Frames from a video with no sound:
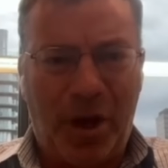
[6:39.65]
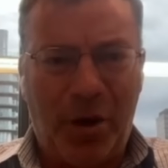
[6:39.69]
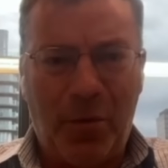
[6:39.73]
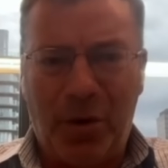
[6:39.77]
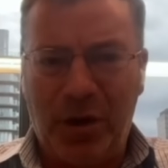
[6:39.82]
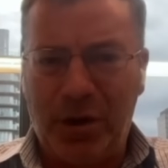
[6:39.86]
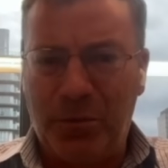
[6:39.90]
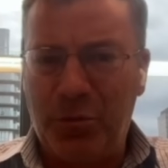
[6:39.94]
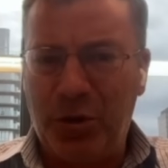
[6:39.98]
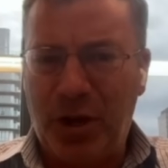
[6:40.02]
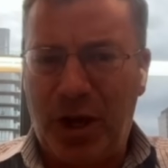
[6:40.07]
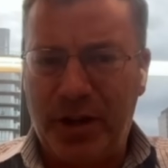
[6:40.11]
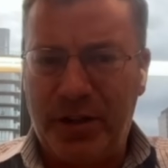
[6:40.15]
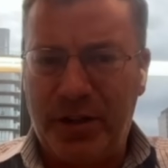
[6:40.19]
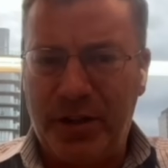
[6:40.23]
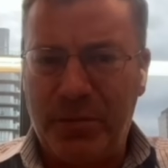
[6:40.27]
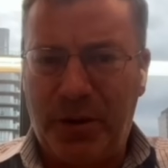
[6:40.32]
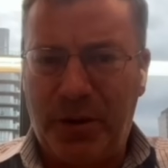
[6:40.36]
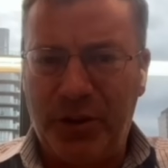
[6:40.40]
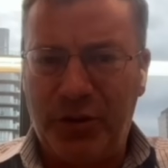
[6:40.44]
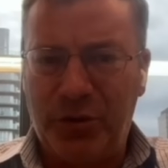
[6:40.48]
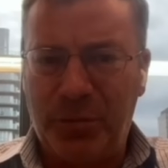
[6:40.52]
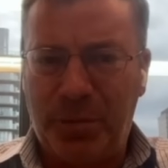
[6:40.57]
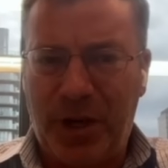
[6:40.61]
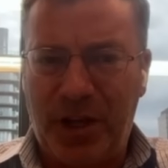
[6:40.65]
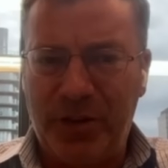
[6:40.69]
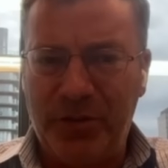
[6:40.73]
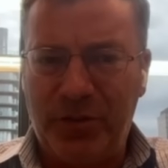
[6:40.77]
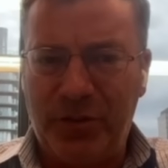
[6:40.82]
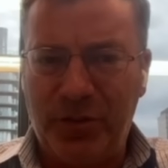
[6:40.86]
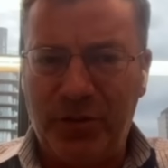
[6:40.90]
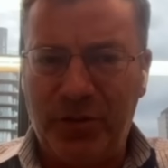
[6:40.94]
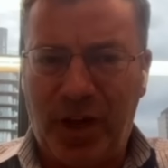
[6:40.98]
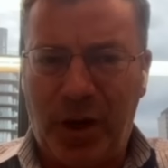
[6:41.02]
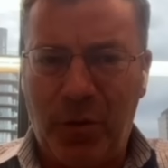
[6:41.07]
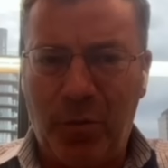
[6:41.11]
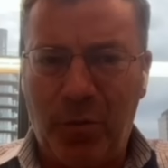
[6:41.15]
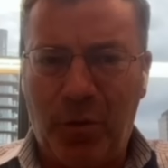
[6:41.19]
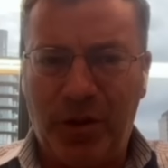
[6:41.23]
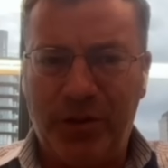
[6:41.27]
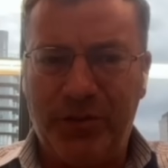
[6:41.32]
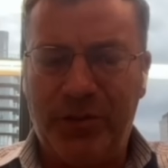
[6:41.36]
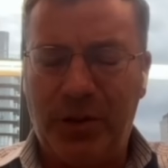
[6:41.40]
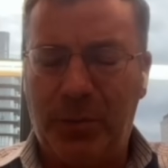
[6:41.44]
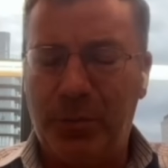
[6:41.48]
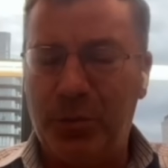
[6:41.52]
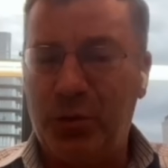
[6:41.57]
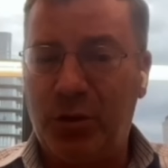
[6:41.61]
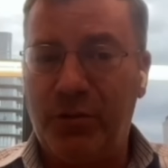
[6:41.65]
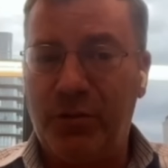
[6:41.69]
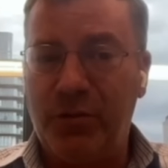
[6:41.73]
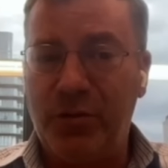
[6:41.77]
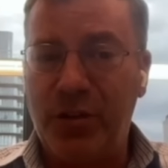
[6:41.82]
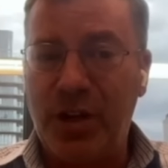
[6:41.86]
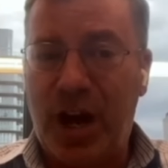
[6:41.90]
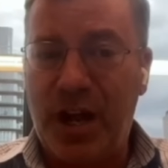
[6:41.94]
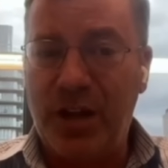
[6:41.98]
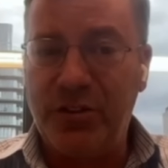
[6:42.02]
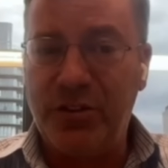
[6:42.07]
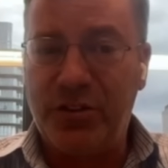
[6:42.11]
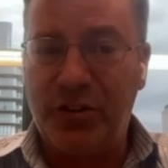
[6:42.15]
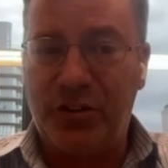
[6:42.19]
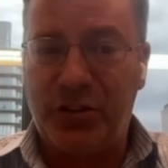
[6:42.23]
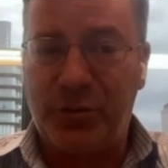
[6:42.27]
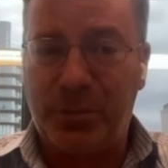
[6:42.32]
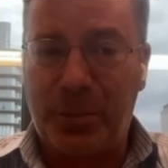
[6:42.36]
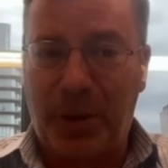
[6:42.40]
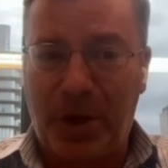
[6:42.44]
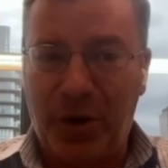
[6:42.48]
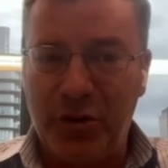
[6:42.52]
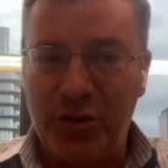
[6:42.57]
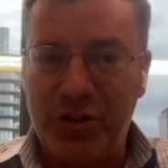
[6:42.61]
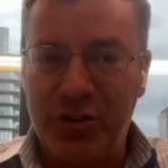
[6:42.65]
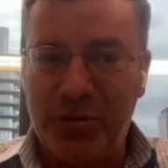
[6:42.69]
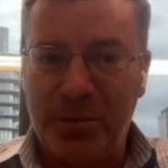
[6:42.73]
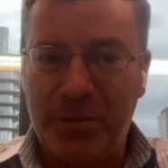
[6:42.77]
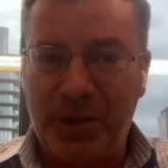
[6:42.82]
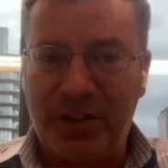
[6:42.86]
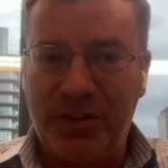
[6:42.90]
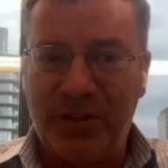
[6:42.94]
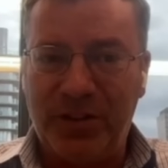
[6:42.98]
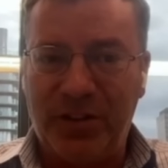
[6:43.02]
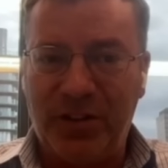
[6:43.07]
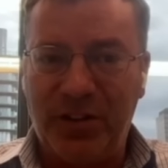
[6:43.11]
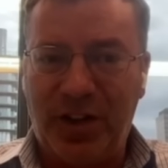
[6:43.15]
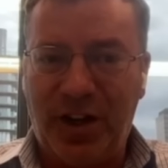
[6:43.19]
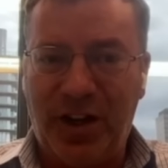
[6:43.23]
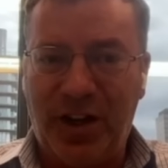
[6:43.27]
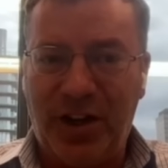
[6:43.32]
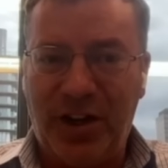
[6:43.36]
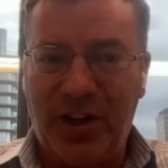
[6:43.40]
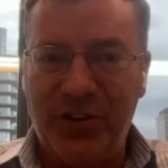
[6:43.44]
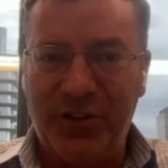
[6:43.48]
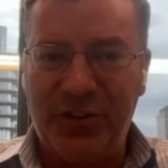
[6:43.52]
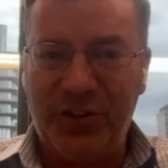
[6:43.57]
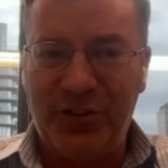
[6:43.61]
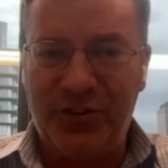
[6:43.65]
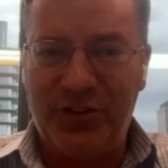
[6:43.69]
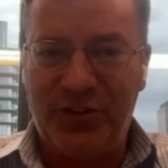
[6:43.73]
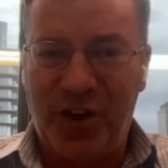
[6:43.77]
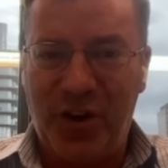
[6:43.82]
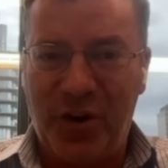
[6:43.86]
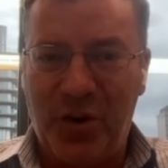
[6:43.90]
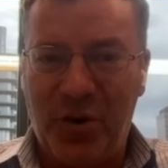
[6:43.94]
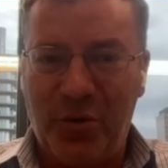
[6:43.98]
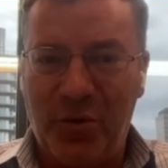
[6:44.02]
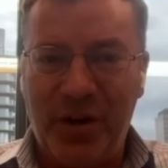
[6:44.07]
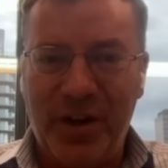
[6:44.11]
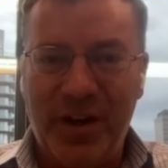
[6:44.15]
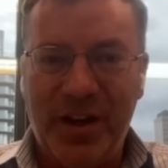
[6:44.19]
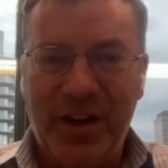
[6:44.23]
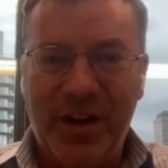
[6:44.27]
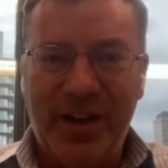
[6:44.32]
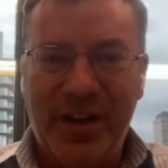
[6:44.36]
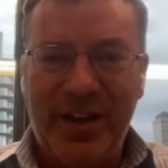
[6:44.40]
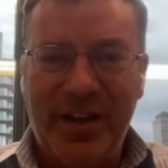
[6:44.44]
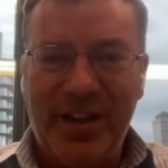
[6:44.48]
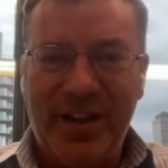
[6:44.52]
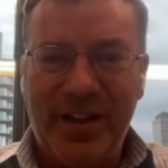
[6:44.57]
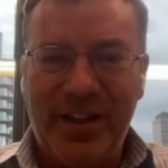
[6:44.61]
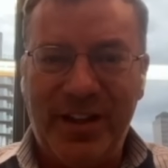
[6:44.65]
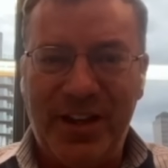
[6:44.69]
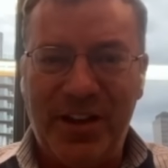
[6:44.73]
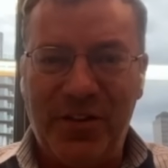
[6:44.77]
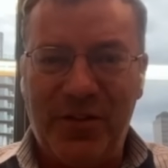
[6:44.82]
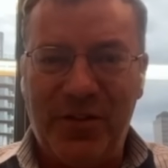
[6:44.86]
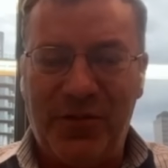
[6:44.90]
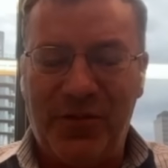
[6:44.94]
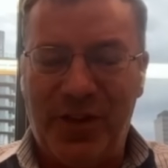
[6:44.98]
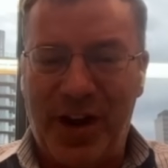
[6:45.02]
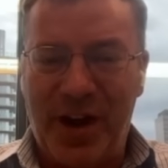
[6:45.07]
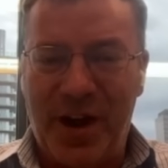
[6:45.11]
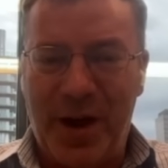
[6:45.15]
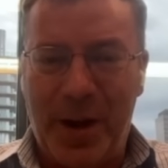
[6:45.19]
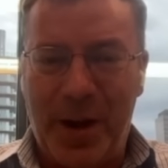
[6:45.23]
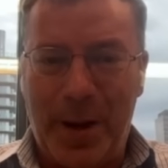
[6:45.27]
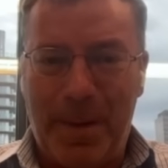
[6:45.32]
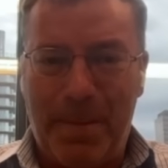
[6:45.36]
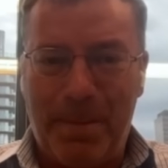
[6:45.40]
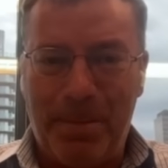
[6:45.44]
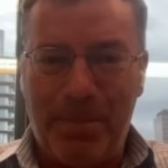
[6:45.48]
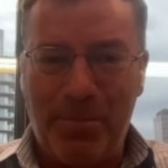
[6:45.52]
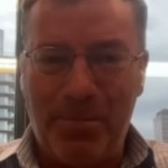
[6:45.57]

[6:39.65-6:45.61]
I want him talking to my sponsors. I want some sort of non-disparagement clause. So if the